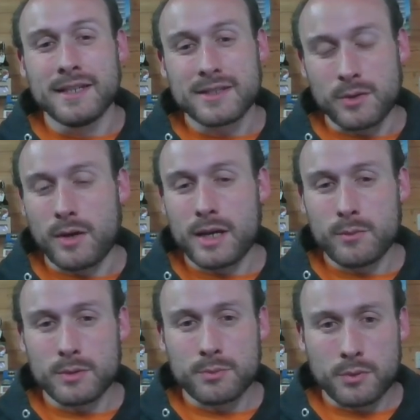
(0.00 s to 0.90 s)
So I
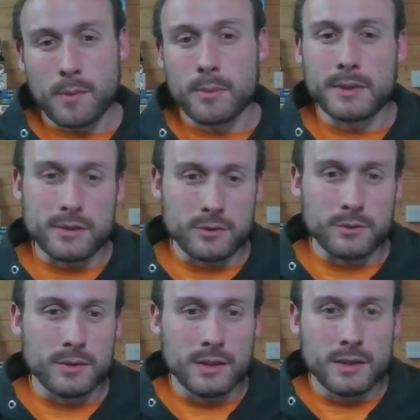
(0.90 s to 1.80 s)
would probably
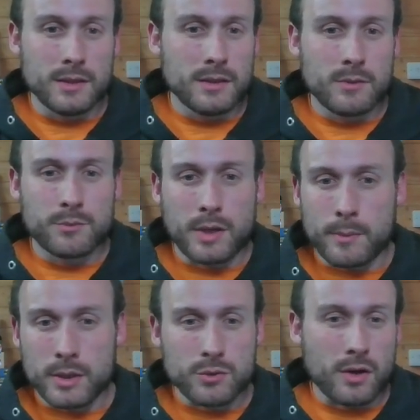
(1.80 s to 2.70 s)
do
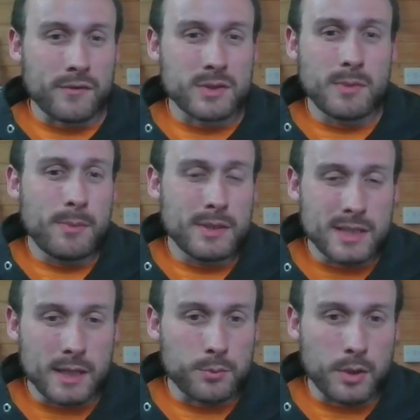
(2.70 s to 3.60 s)
Premier drafts, maybe
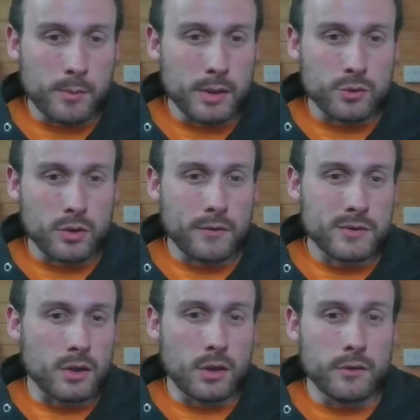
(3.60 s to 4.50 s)
10 Premier
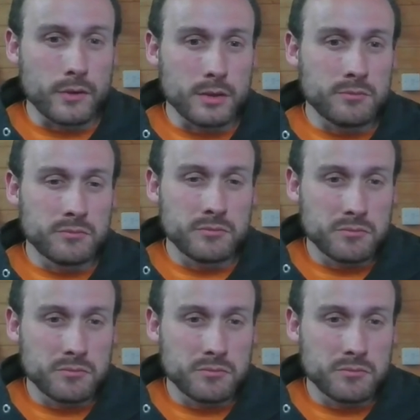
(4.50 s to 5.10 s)
drafts over